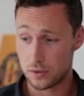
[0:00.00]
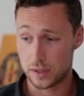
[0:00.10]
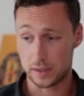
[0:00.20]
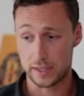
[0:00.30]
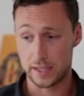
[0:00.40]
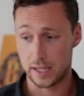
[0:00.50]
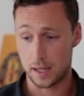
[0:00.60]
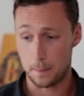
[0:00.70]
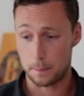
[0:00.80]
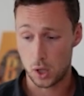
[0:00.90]
the leading
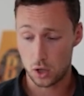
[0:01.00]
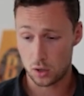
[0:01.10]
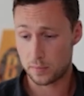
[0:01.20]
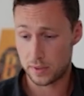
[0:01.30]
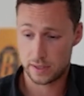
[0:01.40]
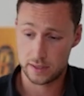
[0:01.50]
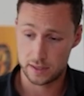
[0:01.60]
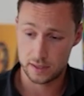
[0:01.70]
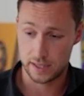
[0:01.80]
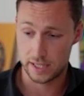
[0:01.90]
perp
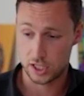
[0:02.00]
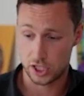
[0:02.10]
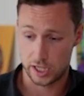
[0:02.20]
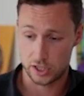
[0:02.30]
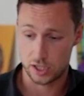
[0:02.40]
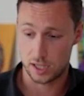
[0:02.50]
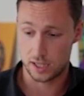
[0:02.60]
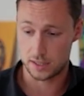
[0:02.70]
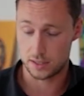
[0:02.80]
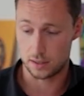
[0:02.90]
exchange on
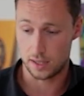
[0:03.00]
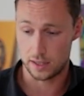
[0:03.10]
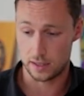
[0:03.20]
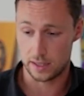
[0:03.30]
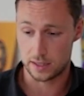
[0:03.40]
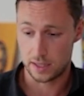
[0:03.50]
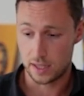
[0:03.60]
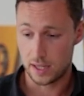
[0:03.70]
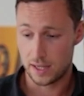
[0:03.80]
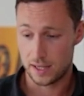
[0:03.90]
Solana. And
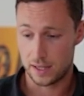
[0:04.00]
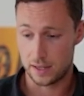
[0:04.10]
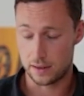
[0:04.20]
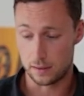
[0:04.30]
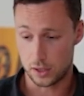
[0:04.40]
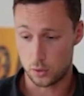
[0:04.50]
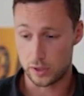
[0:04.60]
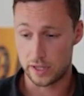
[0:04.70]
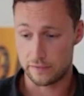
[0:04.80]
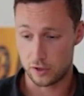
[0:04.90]
the
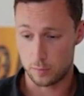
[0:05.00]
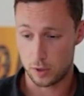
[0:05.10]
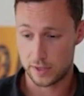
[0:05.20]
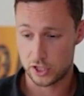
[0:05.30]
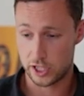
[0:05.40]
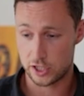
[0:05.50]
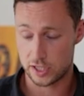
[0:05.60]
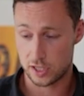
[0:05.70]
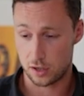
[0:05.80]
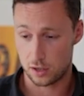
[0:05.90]
liquidity for their perp exchange is
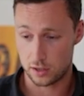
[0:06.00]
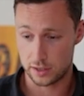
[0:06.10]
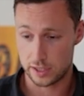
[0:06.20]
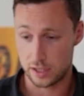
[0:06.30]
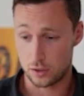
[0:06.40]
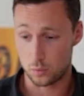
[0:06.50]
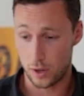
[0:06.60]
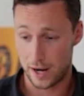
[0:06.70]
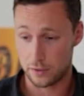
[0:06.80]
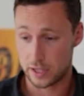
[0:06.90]
currently
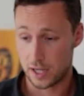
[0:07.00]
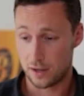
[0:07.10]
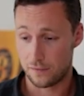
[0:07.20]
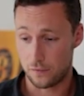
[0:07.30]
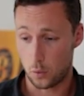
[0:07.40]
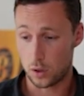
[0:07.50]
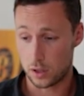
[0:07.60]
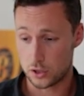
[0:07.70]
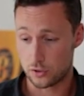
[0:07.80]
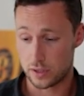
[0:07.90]
around
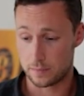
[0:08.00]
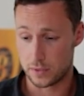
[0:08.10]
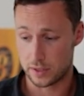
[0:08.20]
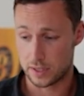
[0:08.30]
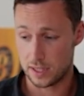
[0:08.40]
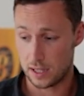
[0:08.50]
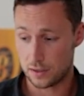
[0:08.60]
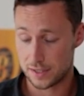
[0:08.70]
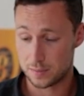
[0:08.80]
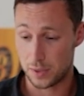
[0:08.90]
$400 million.
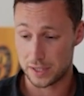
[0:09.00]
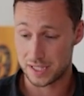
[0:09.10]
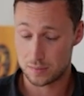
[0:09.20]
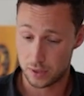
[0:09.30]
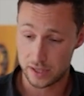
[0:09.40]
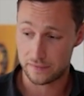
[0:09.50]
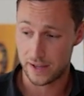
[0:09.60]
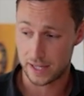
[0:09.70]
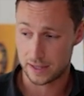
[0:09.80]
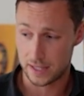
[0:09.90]
But despite the
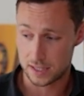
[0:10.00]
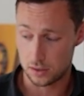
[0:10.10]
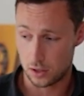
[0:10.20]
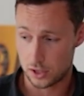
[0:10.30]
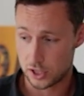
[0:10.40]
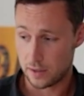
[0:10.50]
fact that it's large,